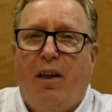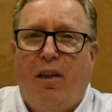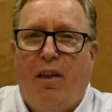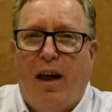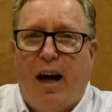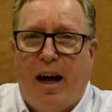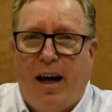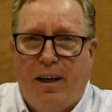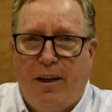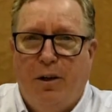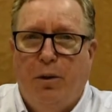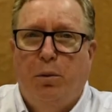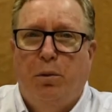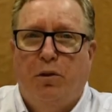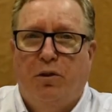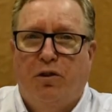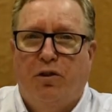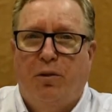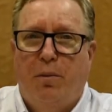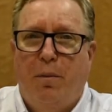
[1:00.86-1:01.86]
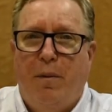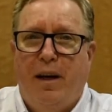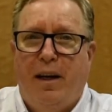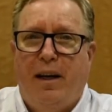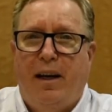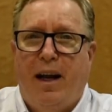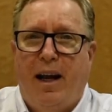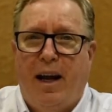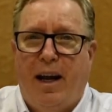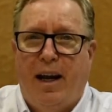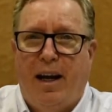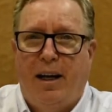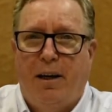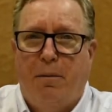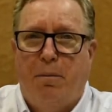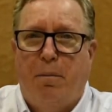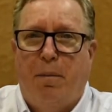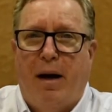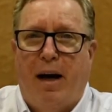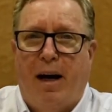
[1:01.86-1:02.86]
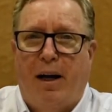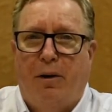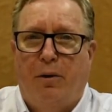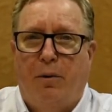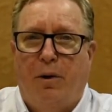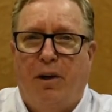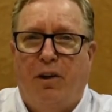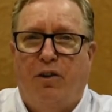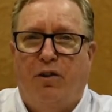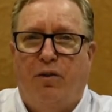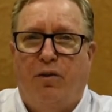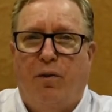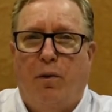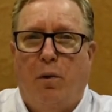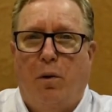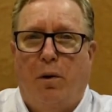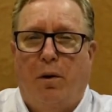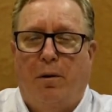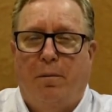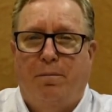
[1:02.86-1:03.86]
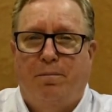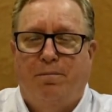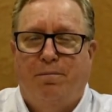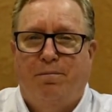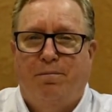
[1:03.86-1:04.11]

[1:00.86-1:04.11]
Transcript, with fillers: that you will submit eight batteries for.